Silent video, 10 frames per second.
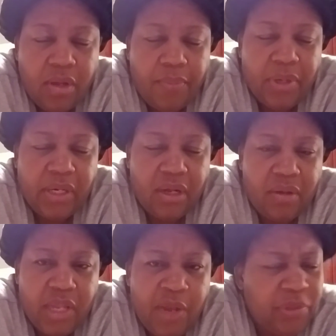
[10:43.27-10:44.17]

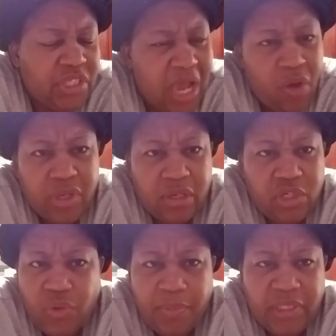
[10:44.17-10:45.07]
But he was talking
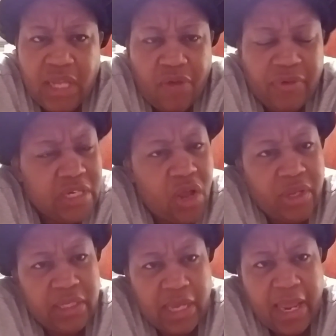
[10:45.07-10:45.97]
to himself and
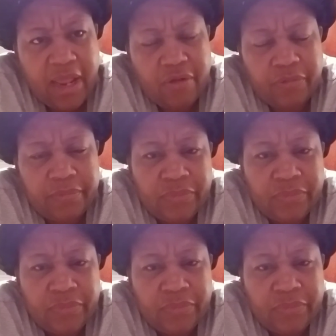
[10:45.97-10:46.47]
talking loud.